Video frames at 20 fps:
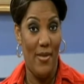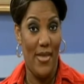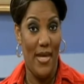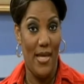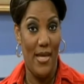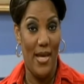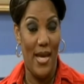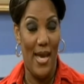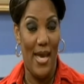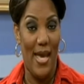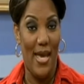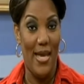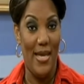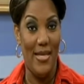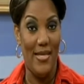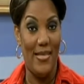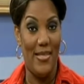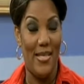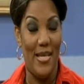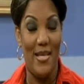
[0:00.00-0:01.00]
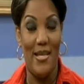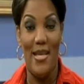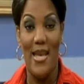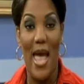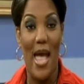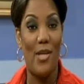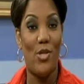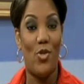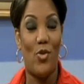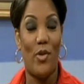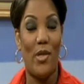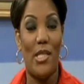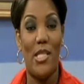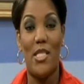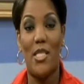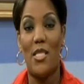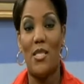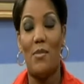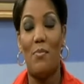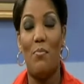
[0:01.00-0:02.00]
that aids in
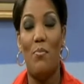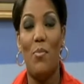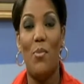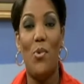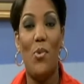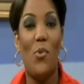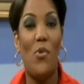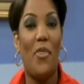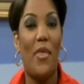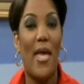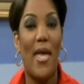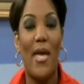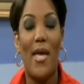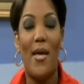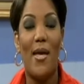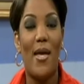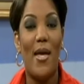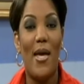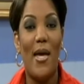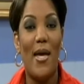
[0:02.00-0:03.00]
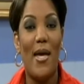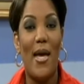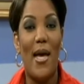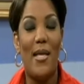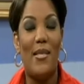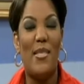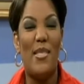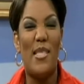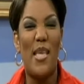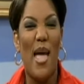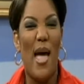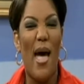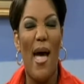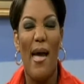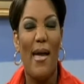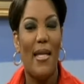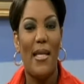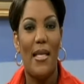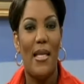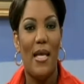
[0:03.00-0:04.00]
naturally smoothing and
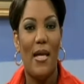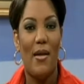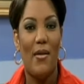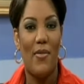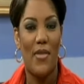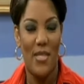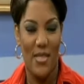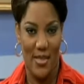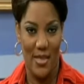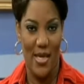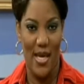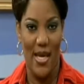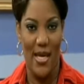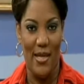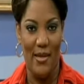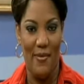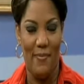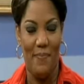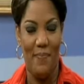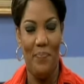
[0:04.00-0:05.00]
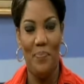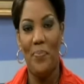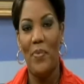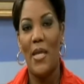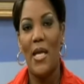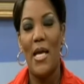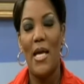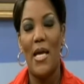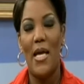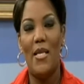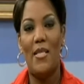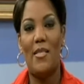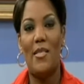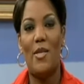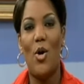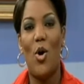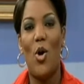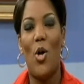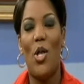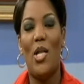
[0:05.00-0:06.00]
tightening the skin. It's
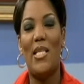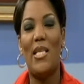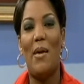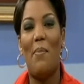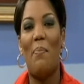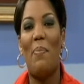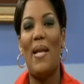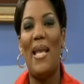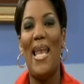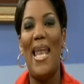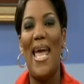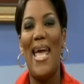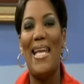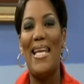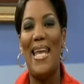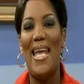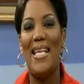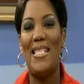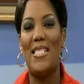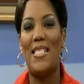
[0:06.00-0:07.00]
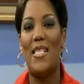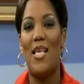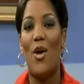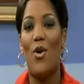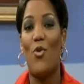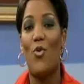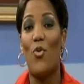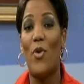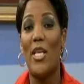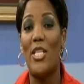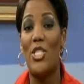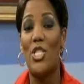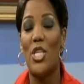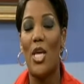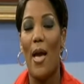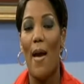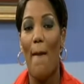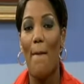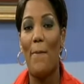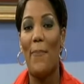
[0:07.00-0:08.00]
called
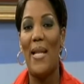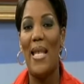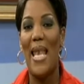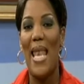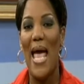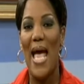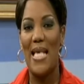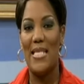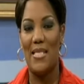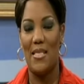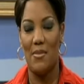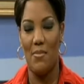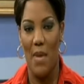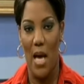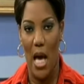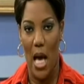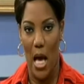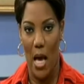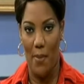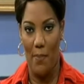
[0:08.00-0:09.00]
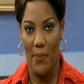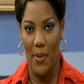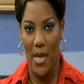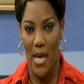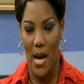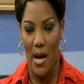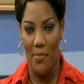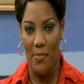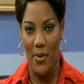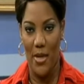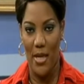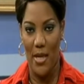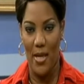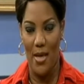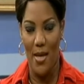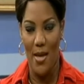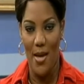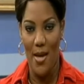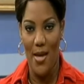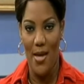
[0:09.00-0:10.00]
platelets-rich plasma,
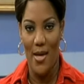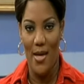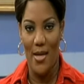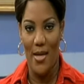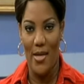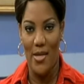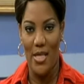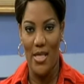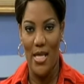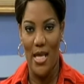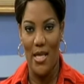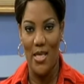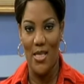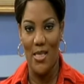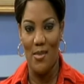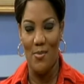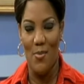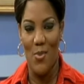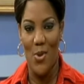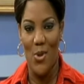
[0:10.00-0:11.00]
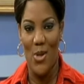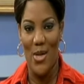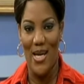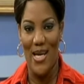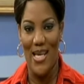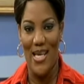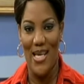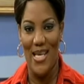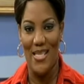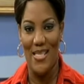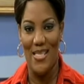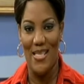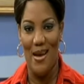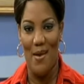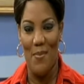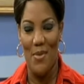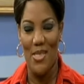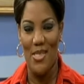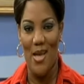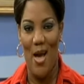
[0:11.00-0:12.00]
PRP. And here to tell us more is
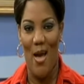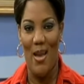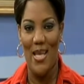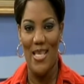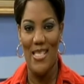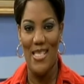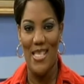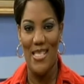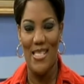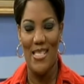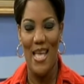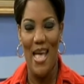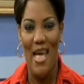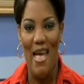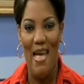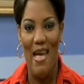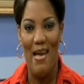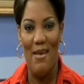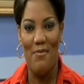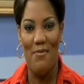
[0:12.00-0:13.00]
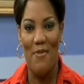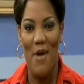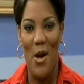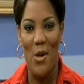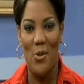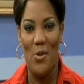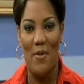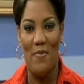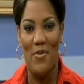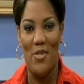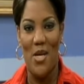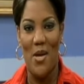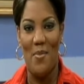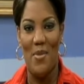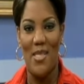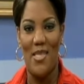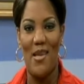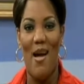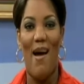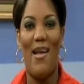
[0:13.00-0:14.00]
dermatologist and founder of
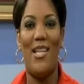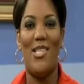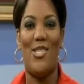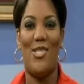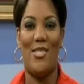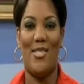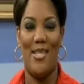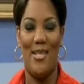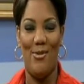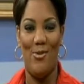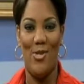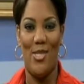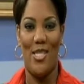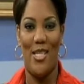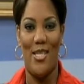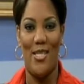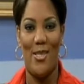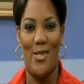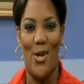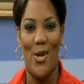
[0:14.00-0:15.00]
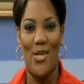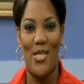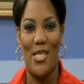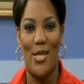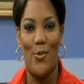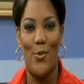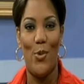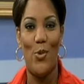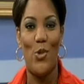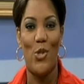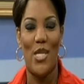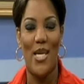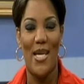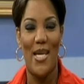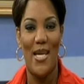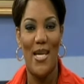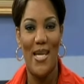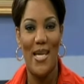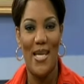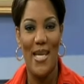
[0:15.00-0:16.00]
Dermatology Solution, Dr.
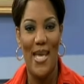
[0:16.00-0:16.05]
Arusha